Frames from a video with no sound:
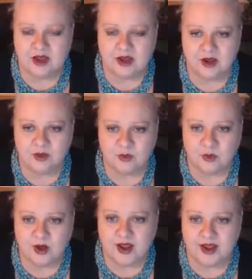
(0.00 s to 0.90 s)

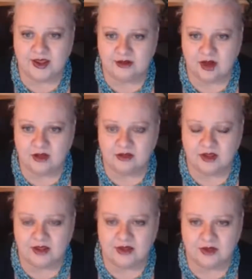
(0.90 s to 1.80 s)
why
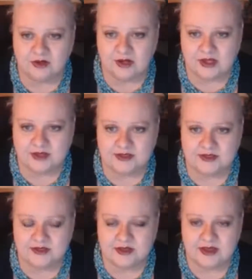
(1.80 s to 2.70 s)
online color
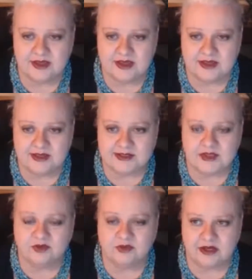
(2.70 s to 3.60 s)
is
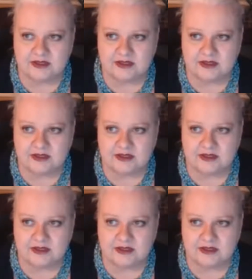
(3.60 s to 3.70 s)
different.